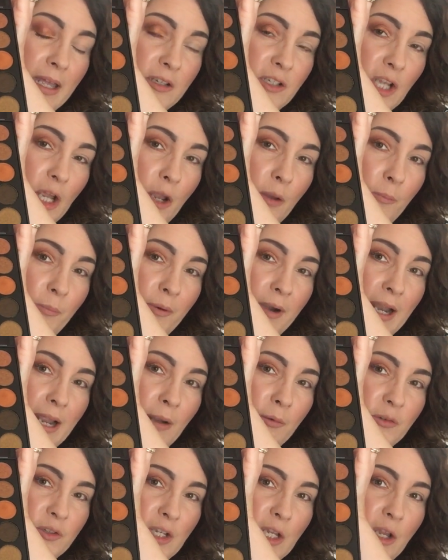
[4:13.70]
tone
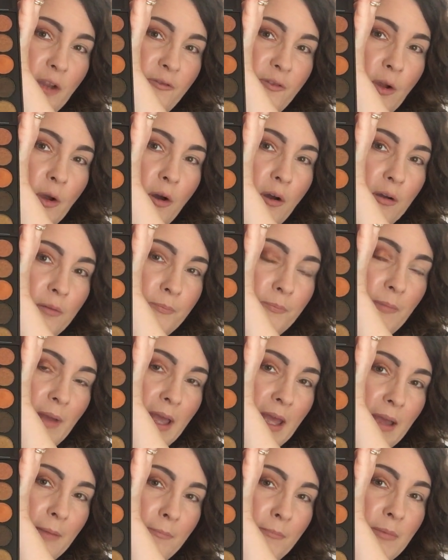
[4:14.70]
browns, you've got
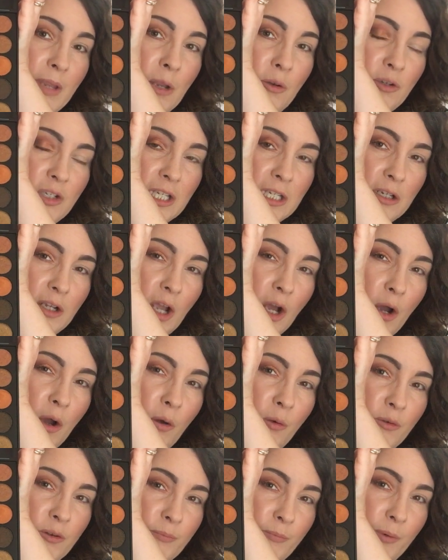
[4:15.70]
muted
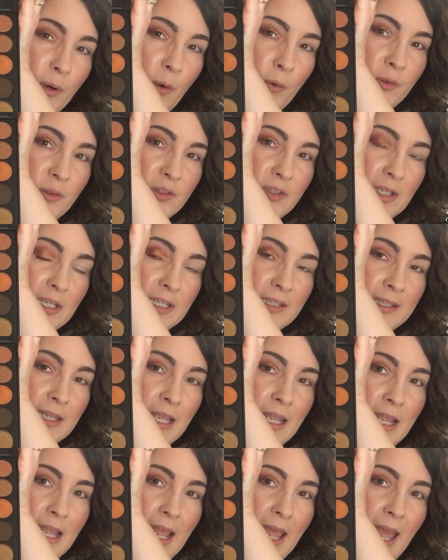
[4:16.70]
golds, bronzers.
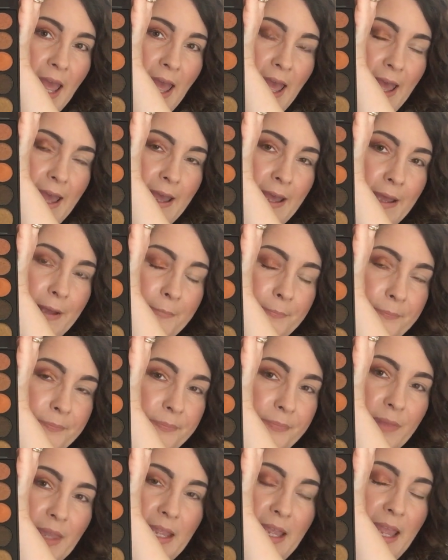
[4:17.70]

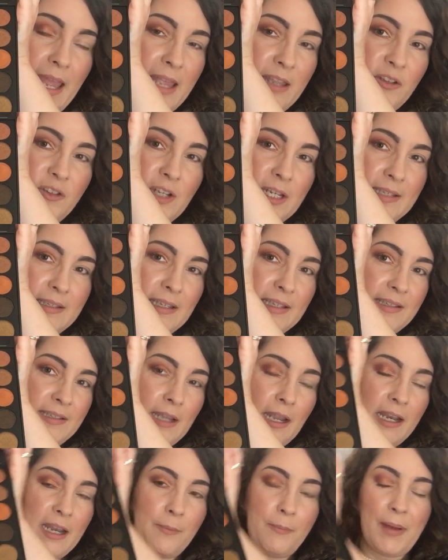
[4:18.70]
It's just a
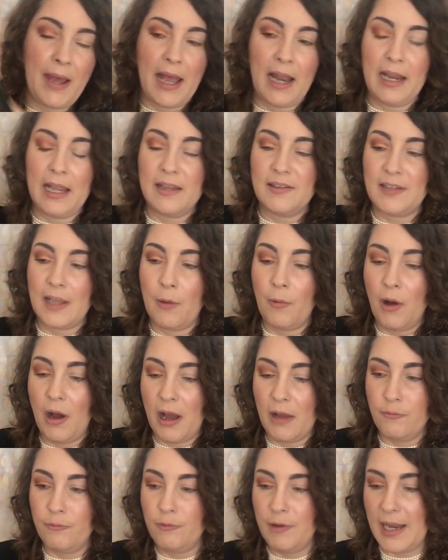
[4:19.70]
stunning palette. So I
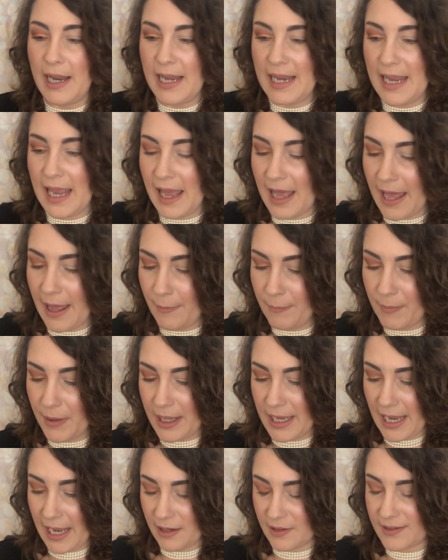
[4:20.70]
really am
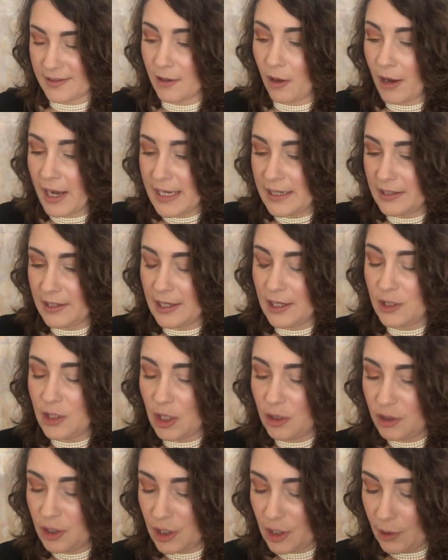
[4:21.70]
excited
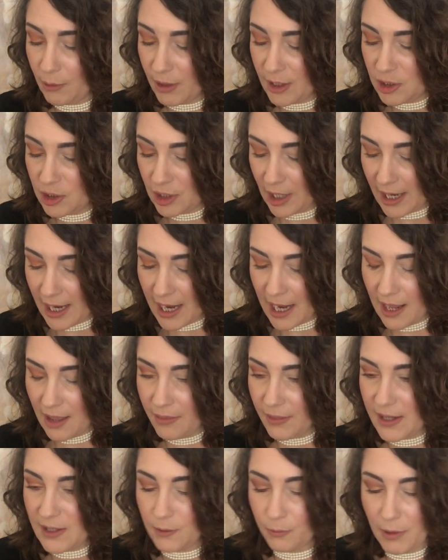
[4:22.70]
to share
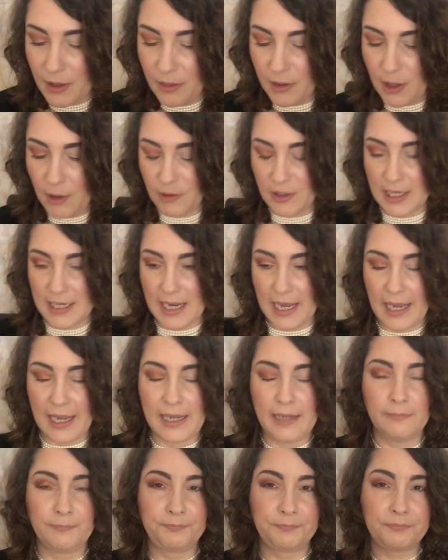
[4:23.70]
this with you
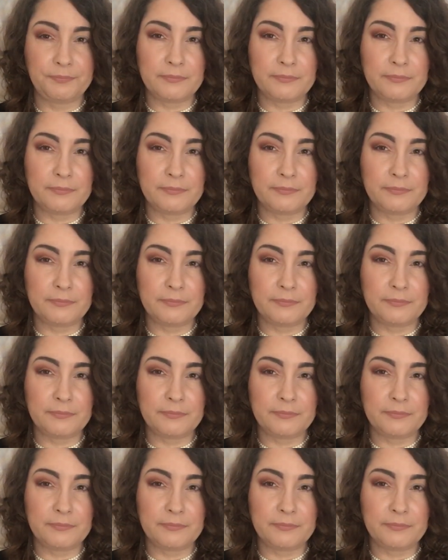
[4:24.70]
today.